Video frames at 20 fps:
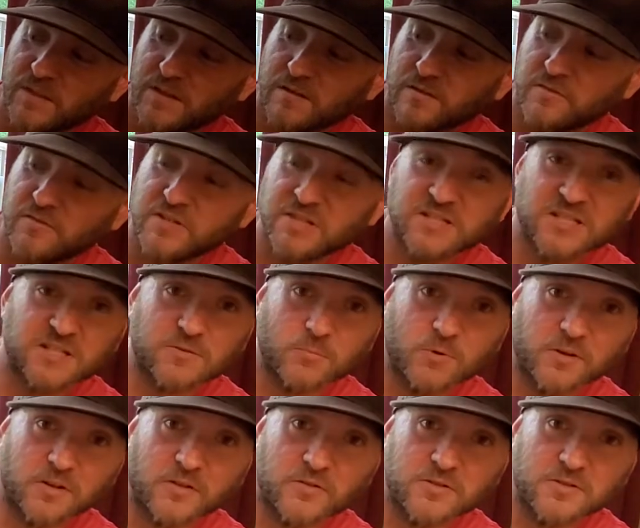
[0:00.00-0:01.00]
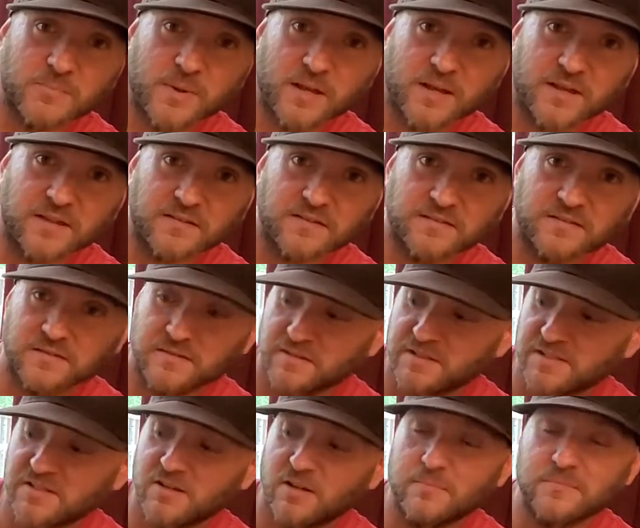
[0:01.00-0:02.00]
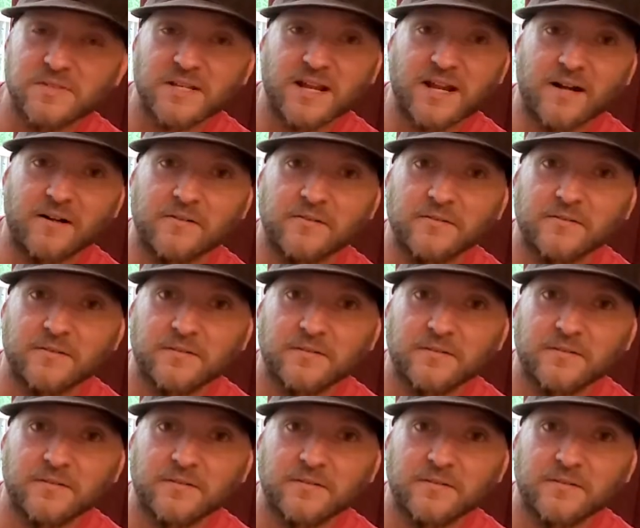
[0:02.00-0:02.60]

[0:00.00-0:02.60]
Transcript: This is what goes bad. This comes out.